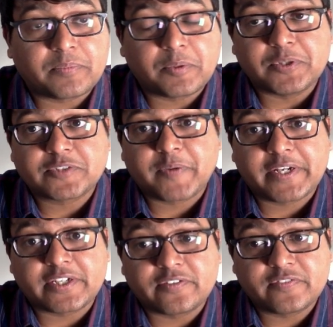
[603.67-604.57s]
the
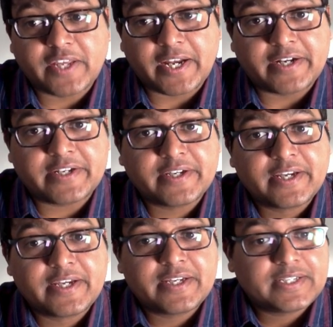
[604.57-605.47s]
perspective that
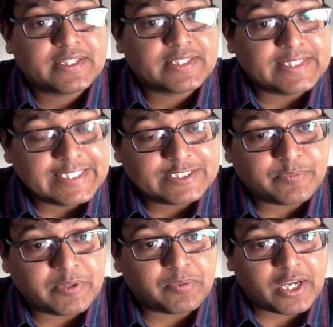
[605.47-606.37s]
these
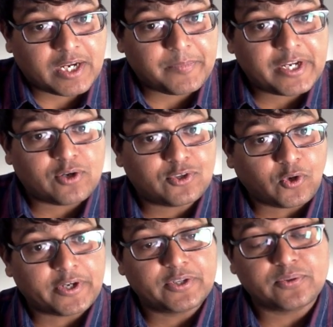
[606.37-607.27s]
people are coming out,
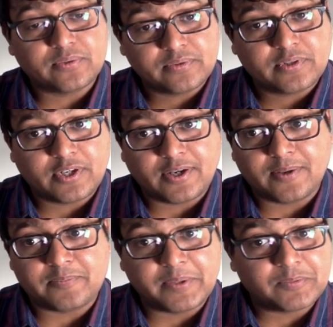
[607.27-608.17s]
talking to
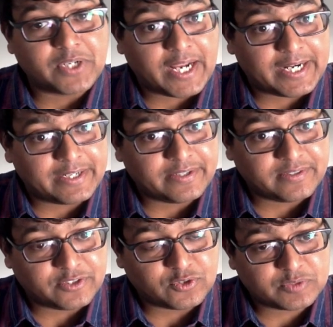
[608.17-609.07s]
uh, people and,
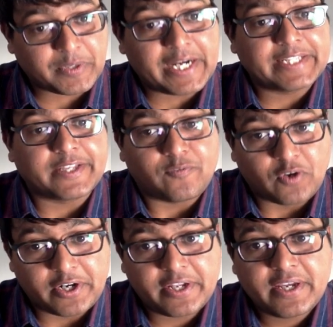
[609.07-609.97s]
you know, spreading their
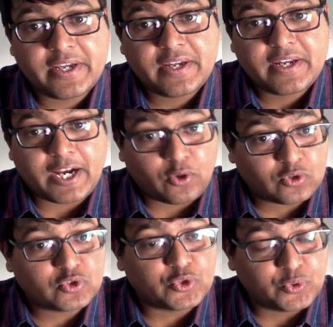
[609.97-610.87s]
word, and
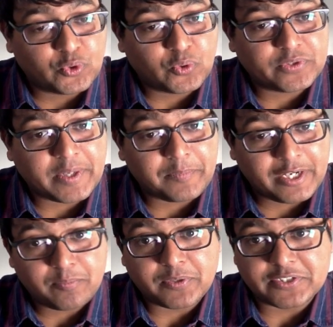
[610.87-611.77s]
also, you know, them
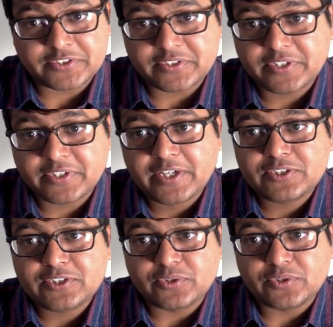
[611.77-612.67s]
in person.
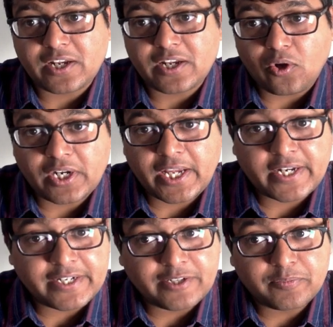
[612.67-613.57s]
So there are
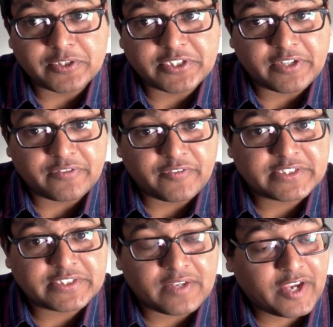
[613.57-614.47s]
online and in-person
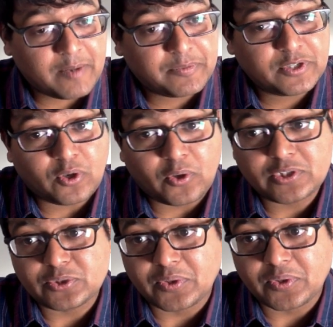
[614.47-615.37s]
events that have happened all
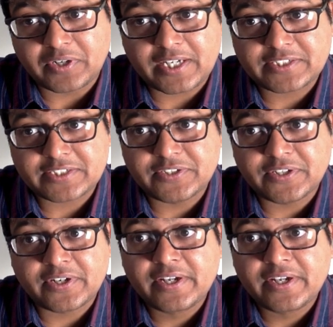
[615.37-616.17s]
throughout last year.